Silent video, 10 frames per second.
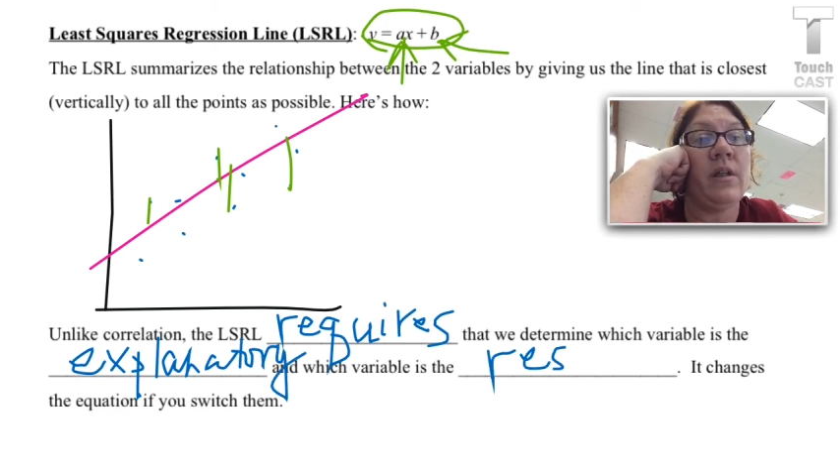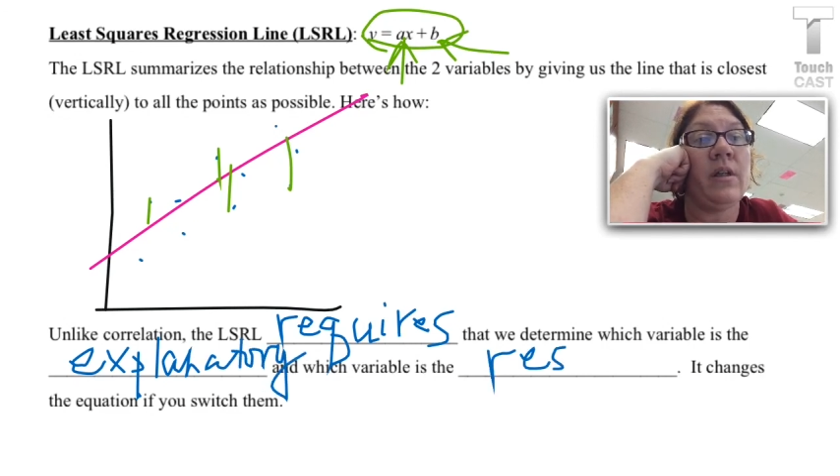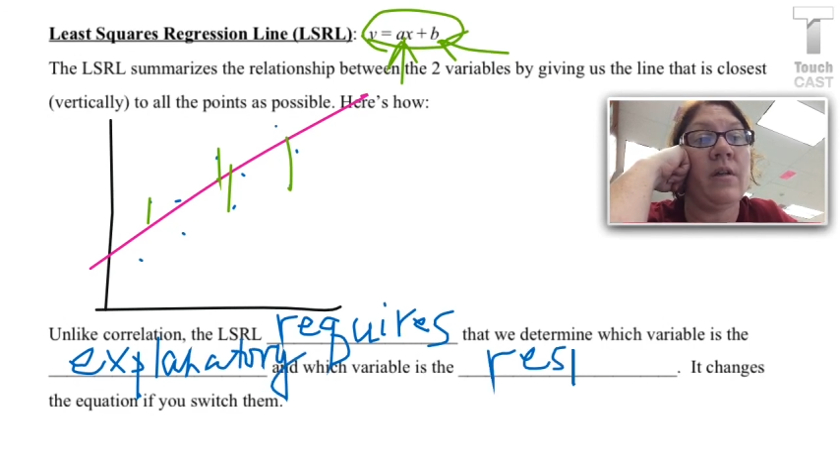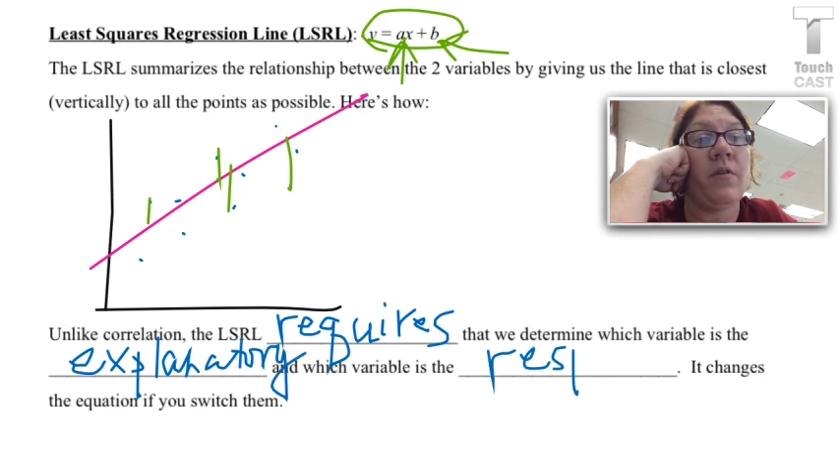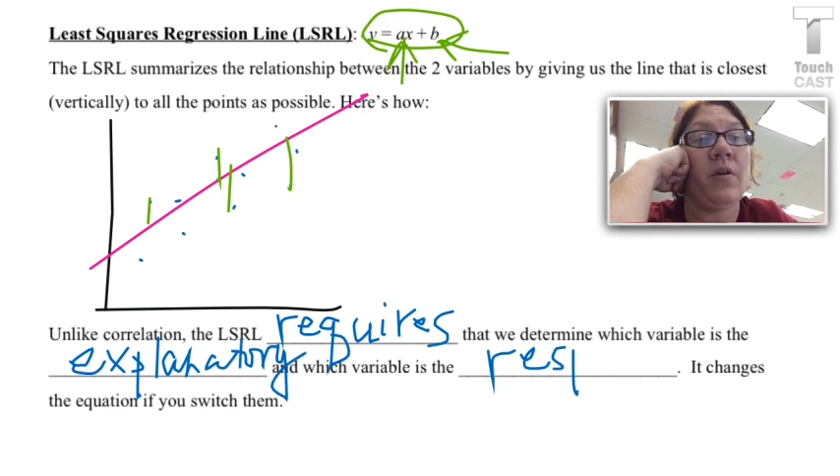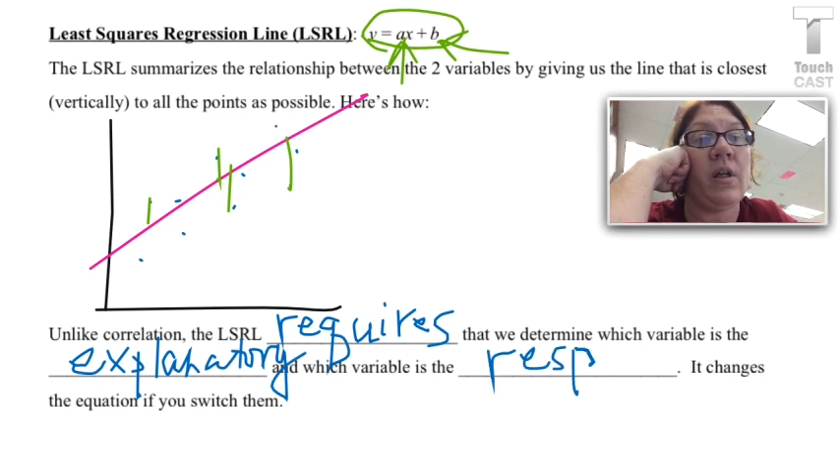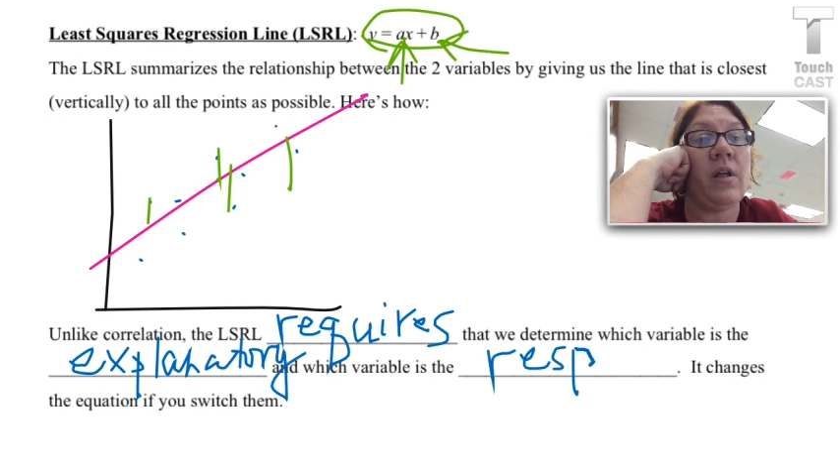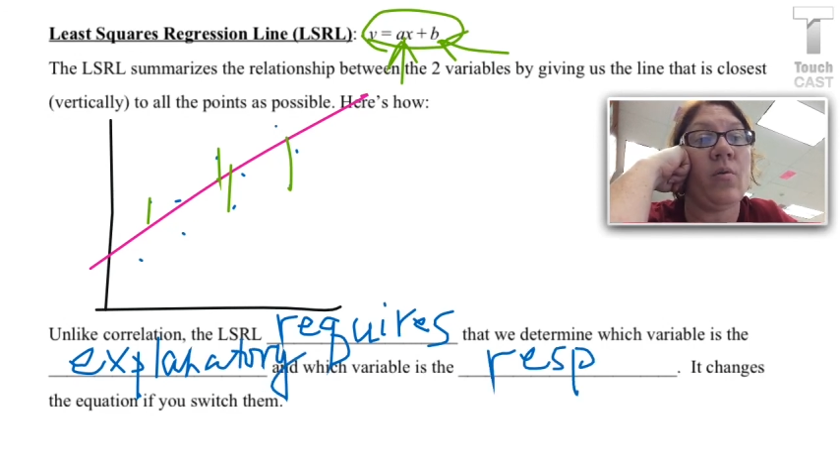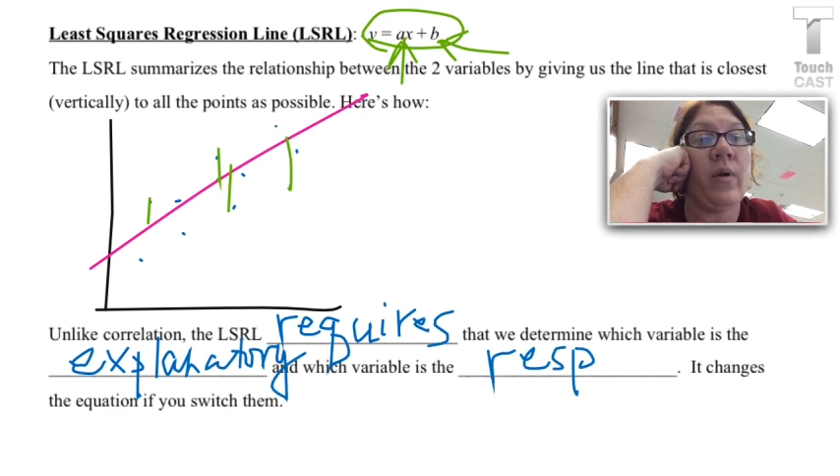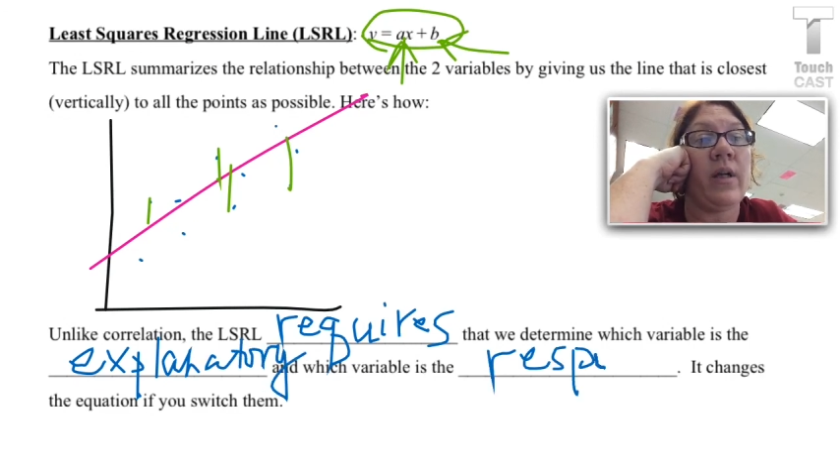different
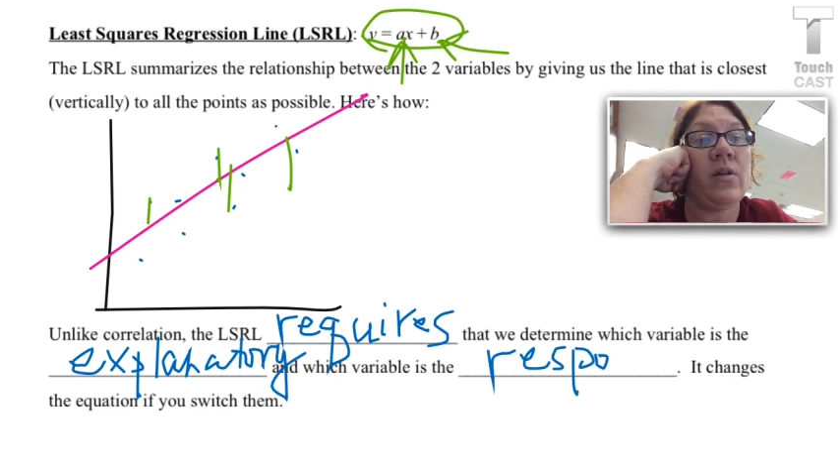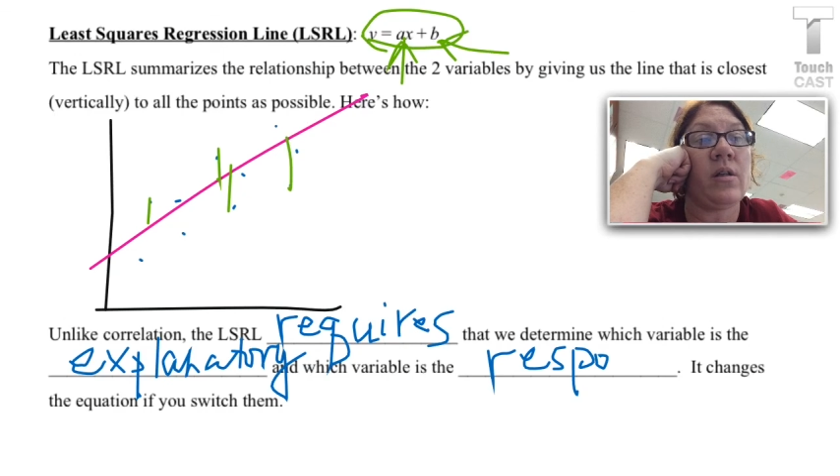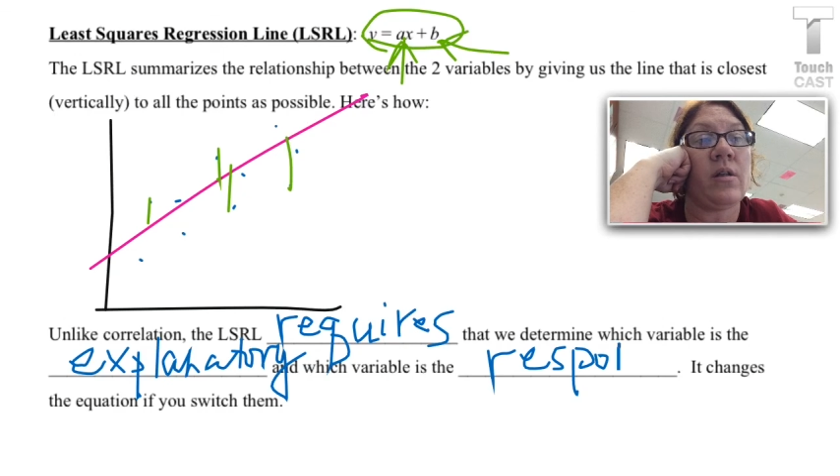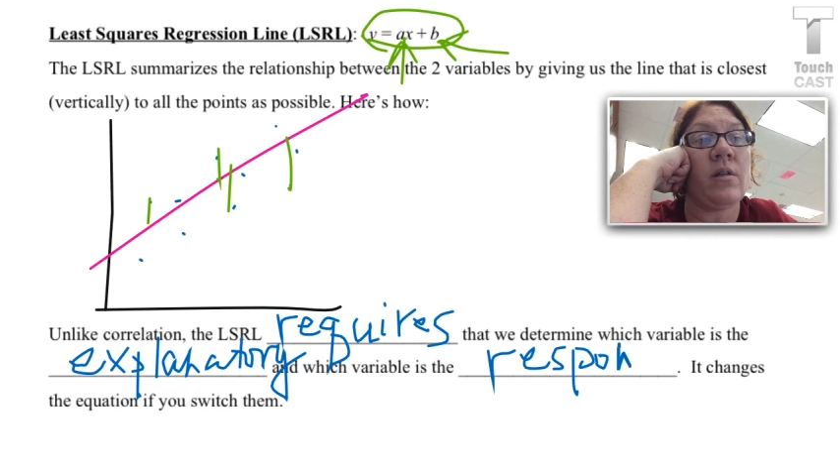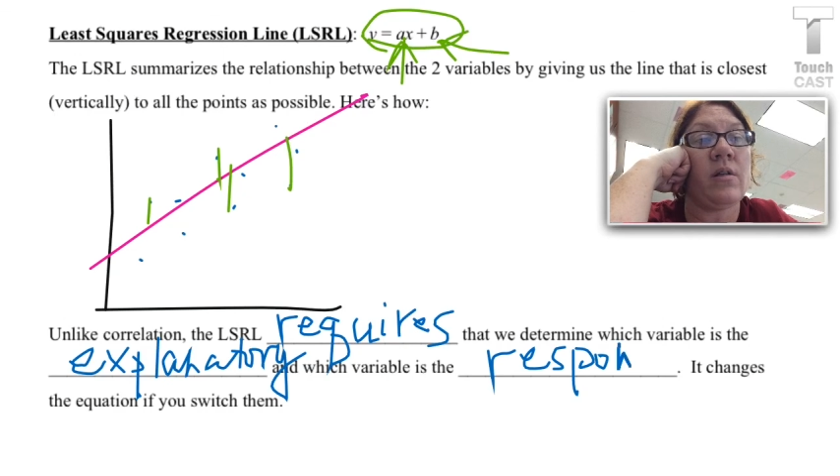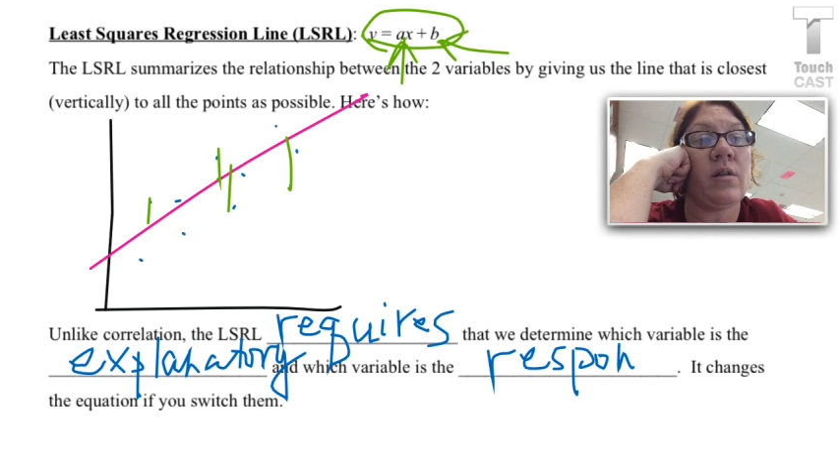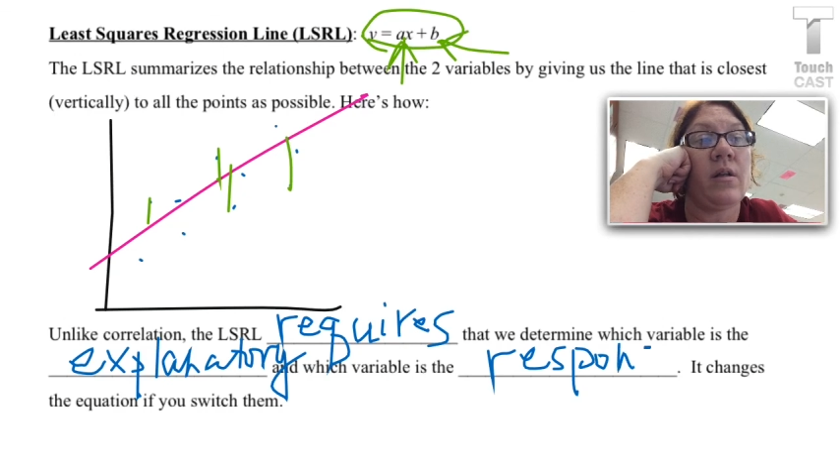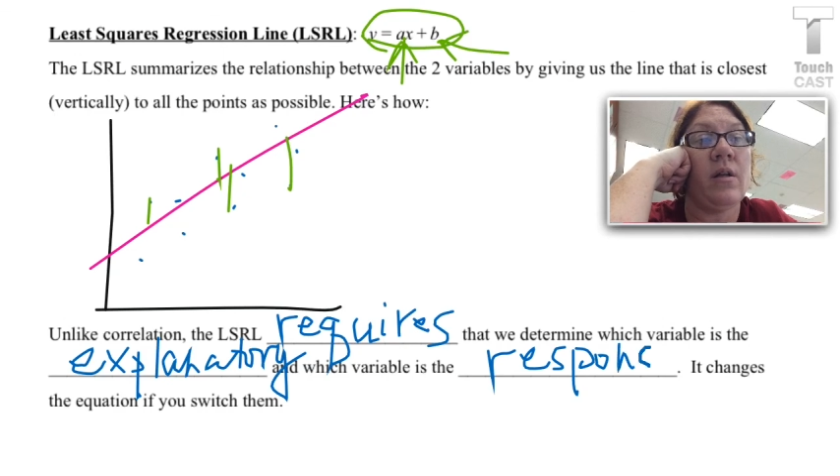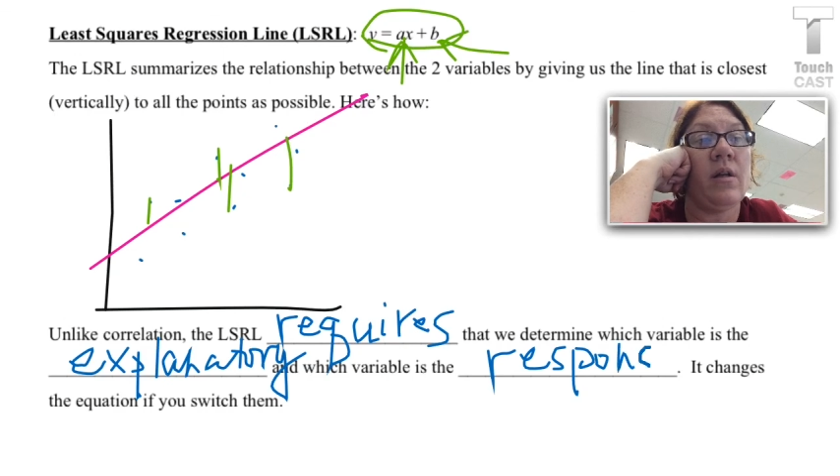equations,